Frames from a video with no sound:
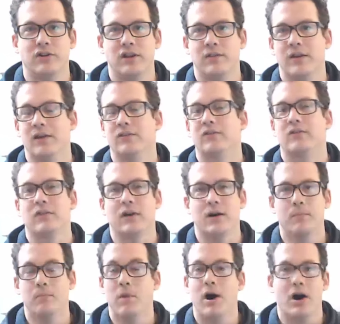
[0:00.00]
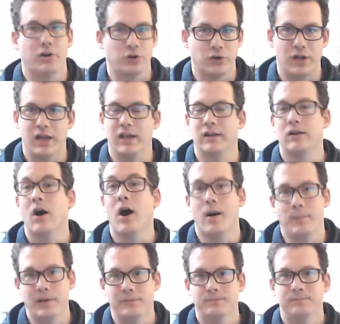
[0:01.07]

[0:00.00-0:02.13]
that's modern and common.